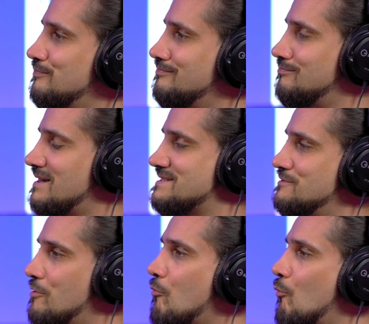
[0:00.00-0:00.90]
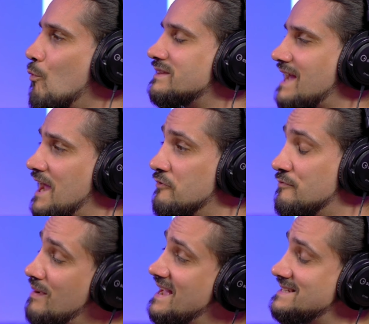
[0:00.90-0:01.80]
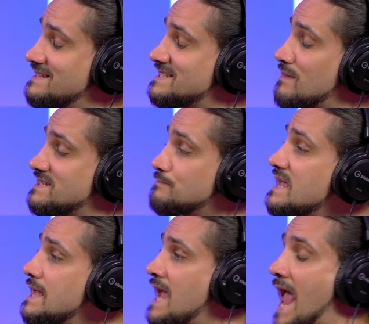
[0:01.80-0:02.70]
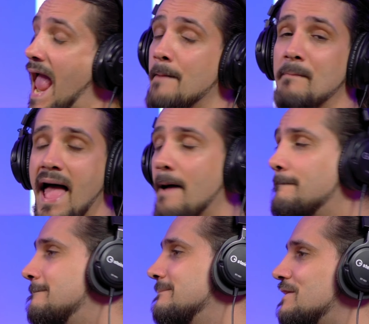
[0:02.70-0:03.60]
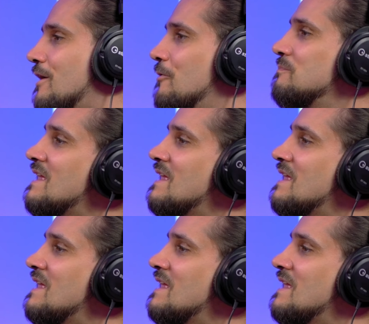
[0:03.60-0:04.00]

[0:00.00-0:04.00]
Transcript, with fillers: must know what kind of bass this must be, mm, you know?